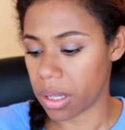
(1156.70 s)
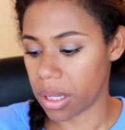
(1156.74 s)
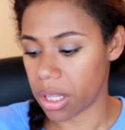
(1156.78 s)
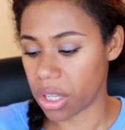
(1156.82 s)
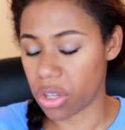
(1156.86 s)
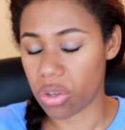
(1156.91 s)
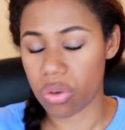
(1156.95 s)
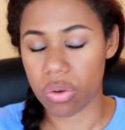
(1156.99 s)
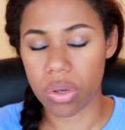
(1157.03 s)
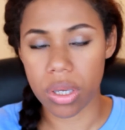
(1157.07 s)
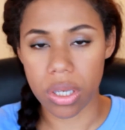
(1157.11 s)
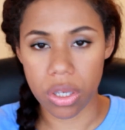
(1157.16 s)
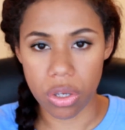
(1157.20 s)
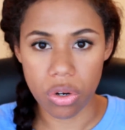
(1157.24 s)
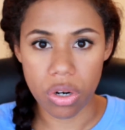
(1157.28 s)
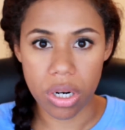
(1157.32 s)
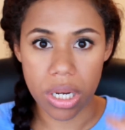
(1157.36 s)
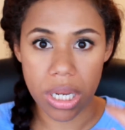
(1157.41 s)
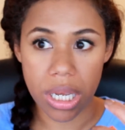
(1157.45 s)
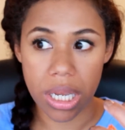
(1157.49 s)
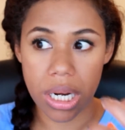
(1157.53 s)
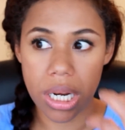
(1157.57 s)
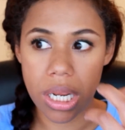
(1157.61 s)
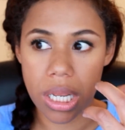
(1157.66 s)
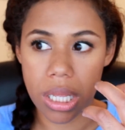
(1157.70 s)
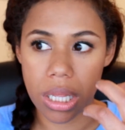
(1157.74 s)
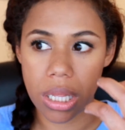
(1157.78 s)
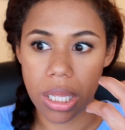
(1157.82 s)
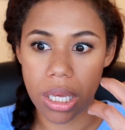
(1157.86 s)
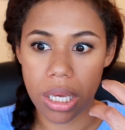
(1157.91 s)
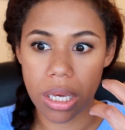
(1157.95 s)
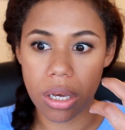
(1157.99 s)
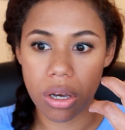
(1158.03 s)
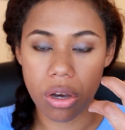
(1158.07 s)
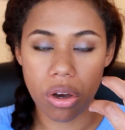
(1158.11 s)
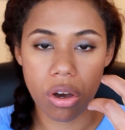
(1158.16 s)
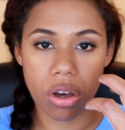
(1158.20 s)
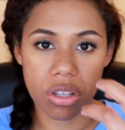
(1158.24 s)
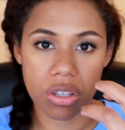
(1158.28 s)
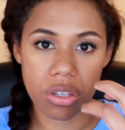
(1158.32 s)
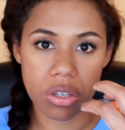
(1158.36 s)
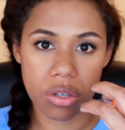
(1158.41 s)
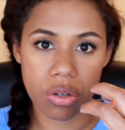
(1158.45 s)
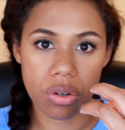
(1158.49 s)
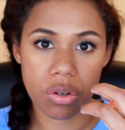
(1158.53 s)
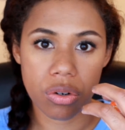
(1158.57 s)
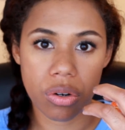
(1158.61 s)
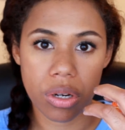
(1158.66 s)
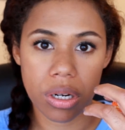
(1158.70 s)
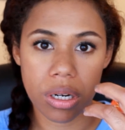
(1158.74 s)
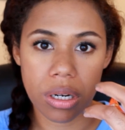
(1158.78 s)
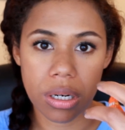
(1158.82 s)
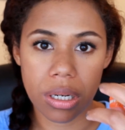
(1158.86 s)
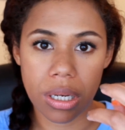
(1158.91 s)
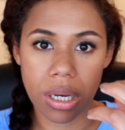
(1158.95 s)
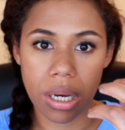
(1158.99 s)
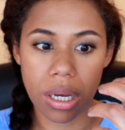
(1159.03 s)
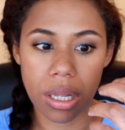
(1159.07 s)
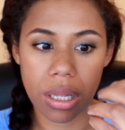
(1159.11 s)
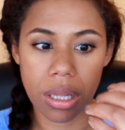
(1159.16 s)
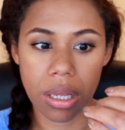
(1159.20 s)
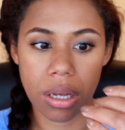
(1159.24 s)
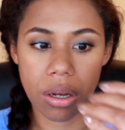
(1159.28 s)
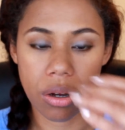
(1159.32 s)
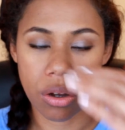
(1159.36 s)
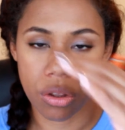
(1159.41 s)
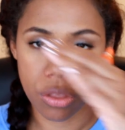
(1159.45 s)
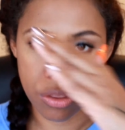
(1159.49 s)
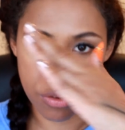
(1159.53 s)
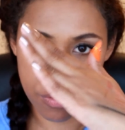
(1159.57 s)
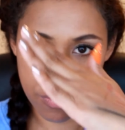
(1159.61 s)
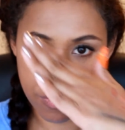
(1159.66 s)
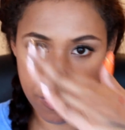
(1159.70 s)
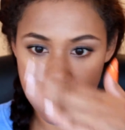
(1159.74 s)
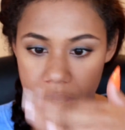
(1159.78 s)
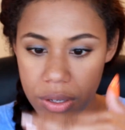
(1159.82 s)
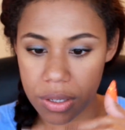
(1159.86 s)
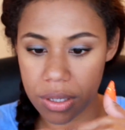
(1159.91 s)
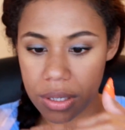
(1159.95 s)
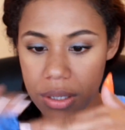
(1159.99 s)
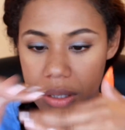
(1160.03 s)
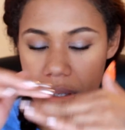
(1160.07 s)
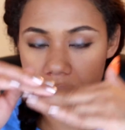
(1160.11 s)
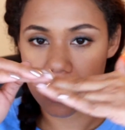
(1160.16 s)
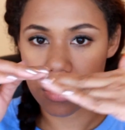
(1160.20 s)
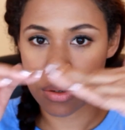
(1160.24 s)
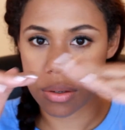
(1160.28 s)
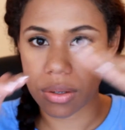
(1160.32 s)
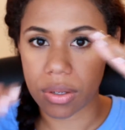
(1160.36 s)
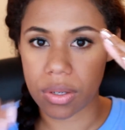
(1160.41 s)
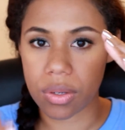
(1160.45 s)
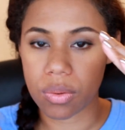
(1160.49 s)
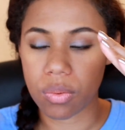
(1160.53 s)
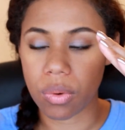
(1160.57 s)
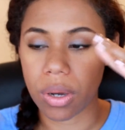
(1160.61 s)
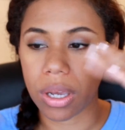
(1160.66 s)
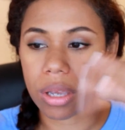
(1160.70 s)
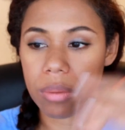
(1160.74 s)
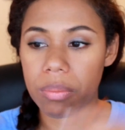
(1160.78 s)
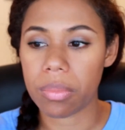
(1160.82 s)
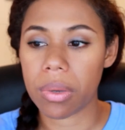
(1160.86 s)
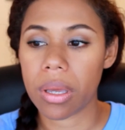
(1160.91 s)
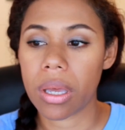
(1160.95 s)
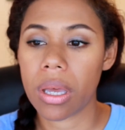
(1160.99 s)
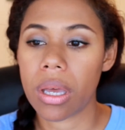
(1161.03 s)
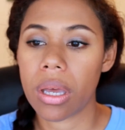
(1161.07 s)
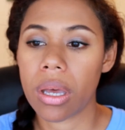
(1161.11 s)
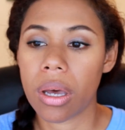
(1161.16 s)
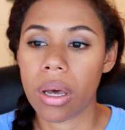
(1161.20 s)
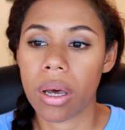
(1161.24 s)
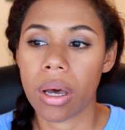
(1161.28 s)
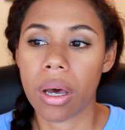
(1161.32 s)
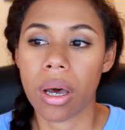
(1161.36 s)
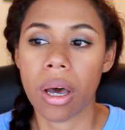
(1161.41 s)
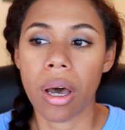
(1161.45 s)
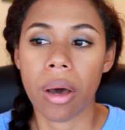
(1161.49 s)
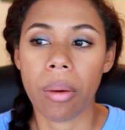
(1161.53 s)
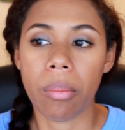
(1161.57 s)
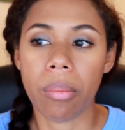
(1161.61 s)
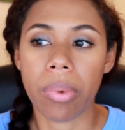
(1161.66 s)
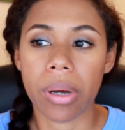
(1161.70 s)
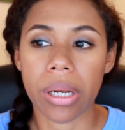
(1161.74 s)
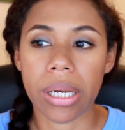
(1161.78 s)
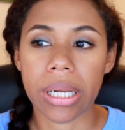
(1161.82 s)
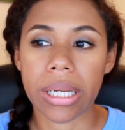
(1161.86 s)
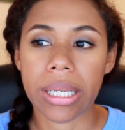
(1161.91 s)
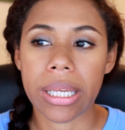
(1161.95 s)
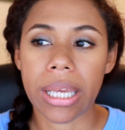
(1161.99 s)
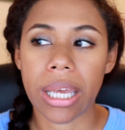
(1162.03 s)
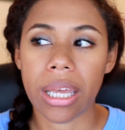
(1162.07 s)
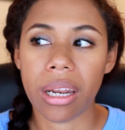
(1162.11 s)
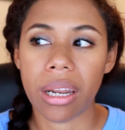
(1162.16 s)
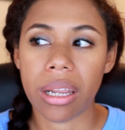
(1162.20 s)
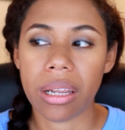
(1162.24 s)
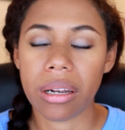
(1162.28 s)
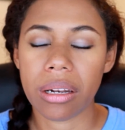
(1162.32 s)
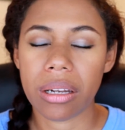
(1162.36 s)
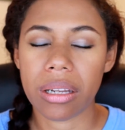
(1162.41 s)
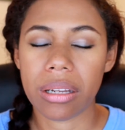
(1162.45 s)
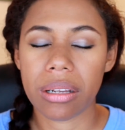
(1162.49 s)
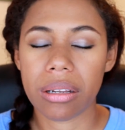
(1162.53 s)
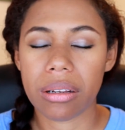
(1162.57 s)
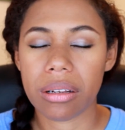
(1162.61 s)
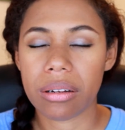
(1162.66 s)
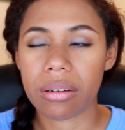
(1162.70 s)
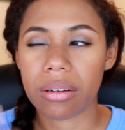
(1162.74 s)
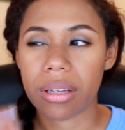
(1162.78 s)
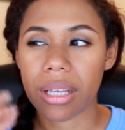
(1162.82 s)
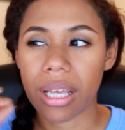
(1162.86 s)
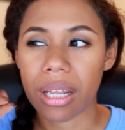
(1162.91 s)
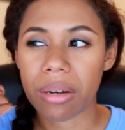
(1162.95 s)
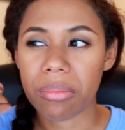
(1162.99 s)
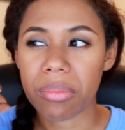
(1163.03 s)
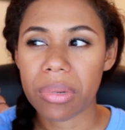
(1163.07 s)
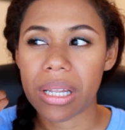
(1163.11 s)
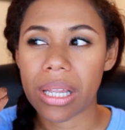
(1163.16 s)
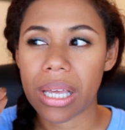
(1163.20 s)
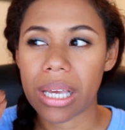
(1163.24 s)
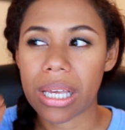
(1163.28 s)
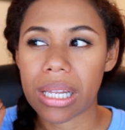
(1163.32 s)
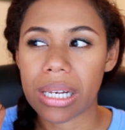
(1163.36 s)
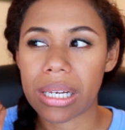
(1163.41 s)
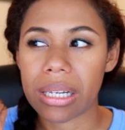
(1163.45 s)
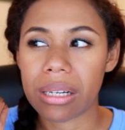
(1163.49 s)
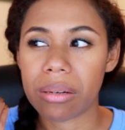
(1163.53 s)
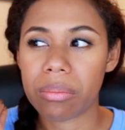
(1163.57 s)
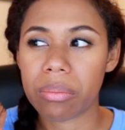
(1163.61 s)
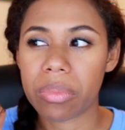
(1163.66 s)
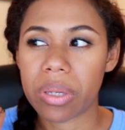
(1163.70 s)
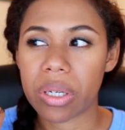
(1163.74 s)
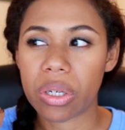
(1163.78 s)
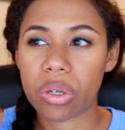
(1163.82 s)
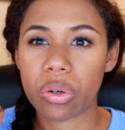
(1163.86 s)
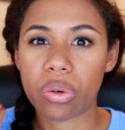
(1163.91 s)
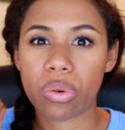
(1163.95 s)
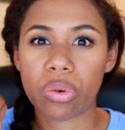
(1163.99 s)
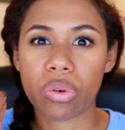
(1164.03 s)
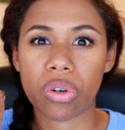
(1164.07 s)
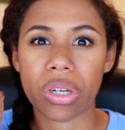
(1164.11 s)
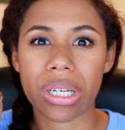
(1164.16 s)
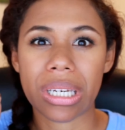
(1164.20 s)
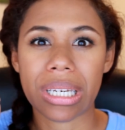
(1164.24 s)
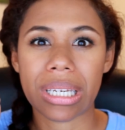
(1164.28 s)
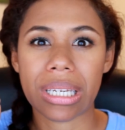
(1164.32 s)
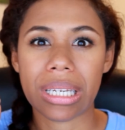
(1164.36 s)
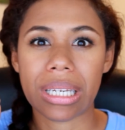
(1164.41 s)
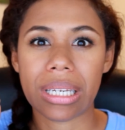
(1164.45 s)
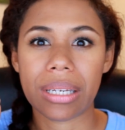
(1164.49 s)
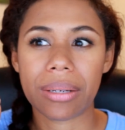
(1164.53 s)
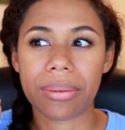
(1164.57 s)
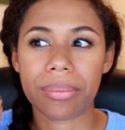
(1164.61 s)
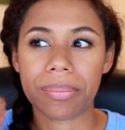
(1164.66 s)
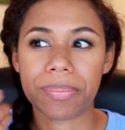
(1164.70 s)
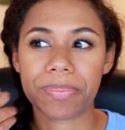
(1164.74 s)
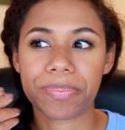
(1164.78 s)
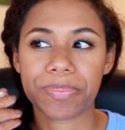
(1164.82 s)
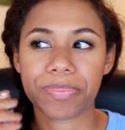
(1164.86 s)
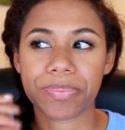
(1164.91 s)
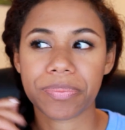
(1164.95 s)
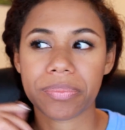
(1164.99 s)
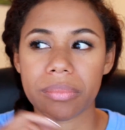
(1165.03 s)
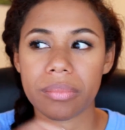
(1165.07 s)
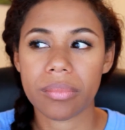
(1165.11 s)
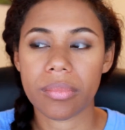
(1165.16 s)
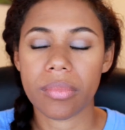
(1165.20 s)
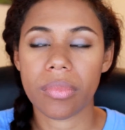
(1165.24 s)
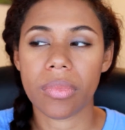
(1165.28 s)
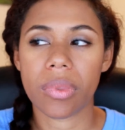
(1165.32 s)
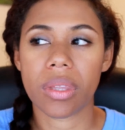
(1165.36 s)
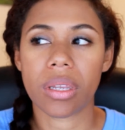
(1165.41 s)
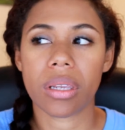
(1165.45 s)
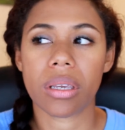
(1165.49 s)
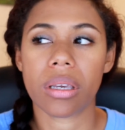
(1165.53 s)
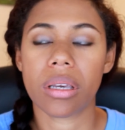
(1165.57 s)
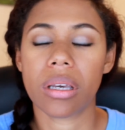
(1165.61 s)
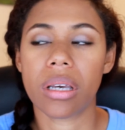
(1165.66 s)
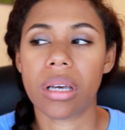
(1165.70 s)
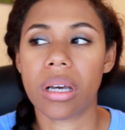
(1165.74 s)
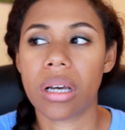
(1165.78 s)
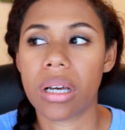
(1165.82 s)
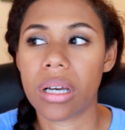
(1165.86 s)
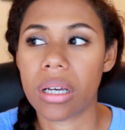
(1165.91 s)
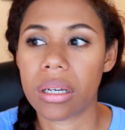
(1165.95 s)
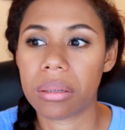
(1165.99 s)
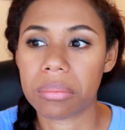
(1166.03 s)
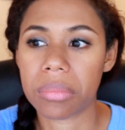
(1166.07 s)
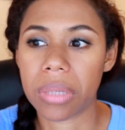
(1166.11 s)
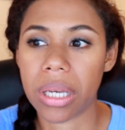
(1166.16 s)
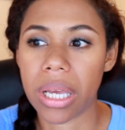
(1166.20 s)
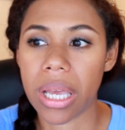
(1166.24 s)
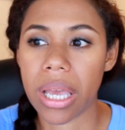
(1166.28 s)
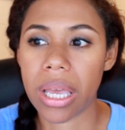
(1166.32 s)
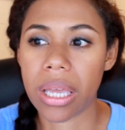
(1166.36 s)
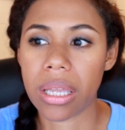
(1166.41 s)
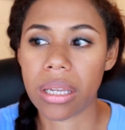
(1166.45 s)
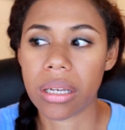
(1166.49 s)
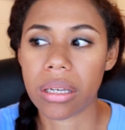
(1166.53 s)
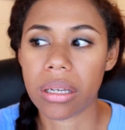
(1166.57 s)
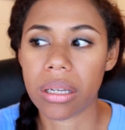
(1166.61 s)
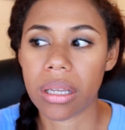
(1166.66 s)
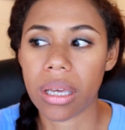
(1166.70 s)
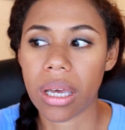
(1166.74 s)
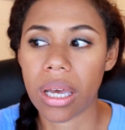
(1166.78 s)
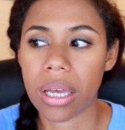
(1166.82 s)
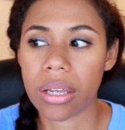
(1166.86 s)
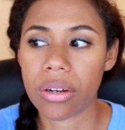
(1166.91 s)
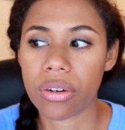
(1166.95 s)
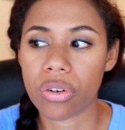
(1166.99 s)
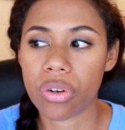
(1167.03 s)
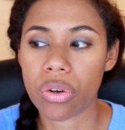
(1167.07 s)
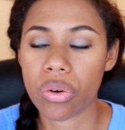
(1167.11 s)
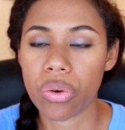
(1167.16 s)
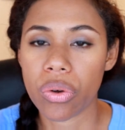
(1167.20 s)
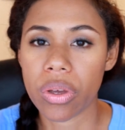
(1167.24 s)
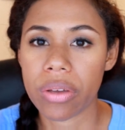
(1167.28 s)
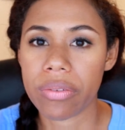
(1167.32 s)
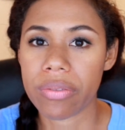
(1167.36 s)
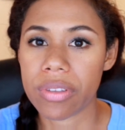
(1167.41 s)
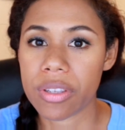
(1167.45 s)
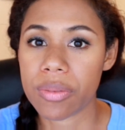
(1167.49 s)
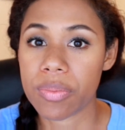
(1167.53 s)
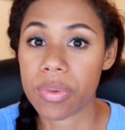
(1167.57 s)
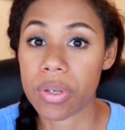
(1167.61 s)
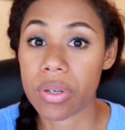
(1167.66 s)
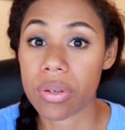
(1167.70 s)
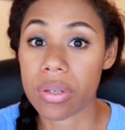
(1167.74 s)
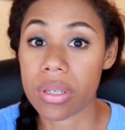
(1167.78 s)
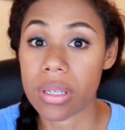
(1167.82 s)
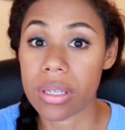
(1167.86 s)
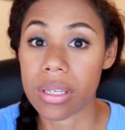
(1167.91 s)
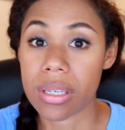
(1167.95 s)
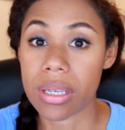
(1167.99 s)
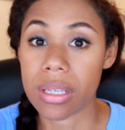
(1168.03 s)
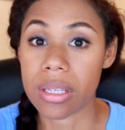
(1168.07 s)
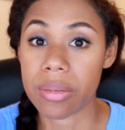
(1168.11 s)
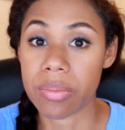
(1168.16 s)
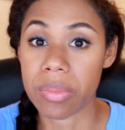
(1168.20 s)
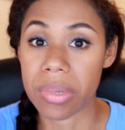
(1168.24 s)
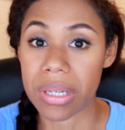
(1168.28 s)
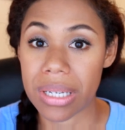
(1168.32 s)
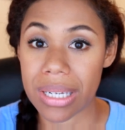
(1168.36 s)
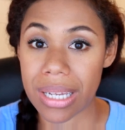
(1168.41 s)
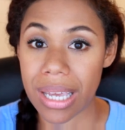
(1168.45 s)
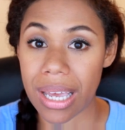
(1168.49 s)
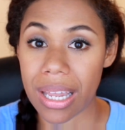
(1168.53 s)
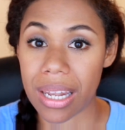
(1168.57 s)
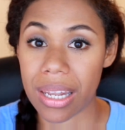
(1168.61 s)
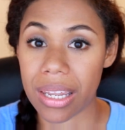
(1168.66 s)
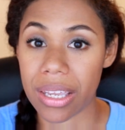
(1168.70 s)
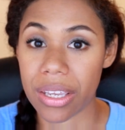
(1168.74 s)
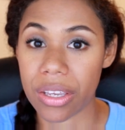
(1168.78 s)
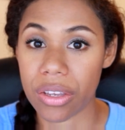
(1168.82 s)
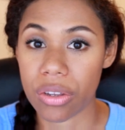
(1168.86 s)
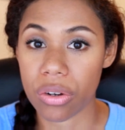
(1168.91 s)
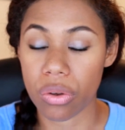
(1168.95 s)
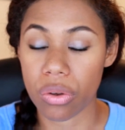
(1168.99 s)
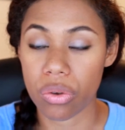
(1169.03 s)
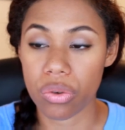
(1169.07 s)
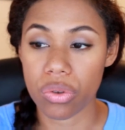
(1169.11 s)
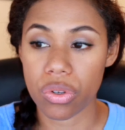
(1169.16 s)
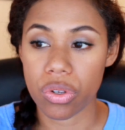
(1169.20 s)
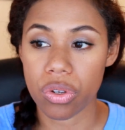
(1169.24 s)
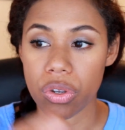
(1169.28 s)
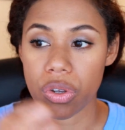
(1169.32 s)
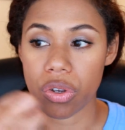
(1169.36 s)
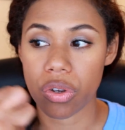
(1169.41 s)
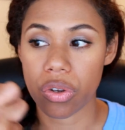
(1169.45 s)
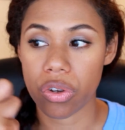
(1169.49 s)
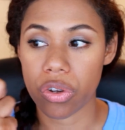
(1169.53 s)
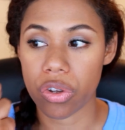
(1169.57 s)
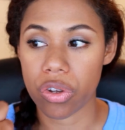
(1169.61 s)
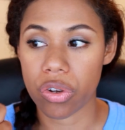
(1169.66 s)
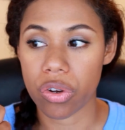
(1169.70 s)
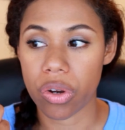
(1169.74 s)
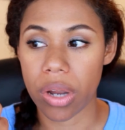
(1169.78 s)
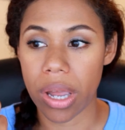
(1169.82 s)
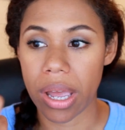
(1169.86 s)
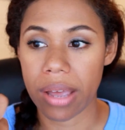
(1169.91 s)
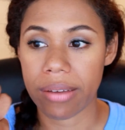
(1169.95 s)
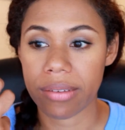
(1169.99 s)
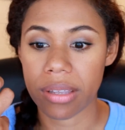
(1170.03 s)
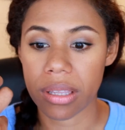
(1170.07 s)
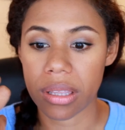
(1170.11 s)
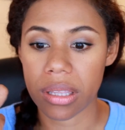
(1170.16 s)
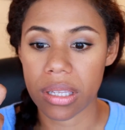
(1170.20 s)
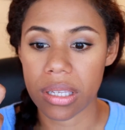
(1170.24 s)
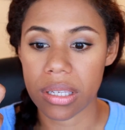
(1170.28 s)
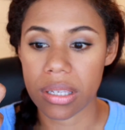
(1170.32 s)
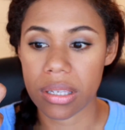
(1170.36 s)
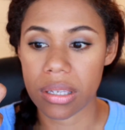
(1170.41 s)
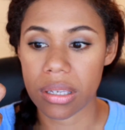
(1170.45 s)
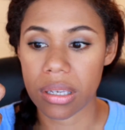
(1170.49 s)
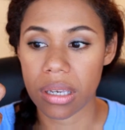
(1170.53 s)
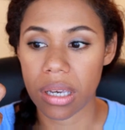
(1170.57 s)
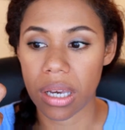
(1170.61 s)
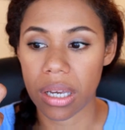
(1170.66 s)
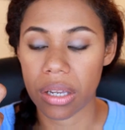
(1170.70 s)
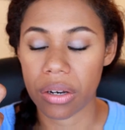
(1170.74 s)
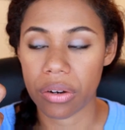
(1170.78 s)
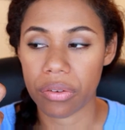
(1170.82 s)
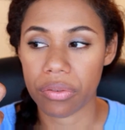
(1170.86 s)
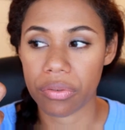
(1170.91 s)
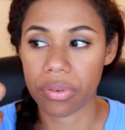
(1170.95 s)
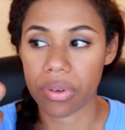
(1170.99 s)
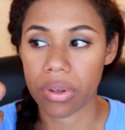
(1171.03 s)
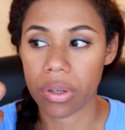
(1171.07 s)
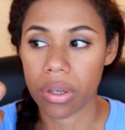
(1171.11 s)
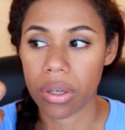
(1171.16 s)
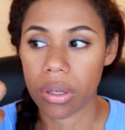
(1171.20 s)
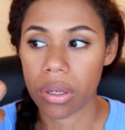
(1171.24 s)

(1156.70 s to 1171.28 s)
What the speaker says: like you're getting like a concentrated color on the first swipe, but it can be like a little bit gritty, and I don't know if it's because it's metallic, you know, so you're having this kind of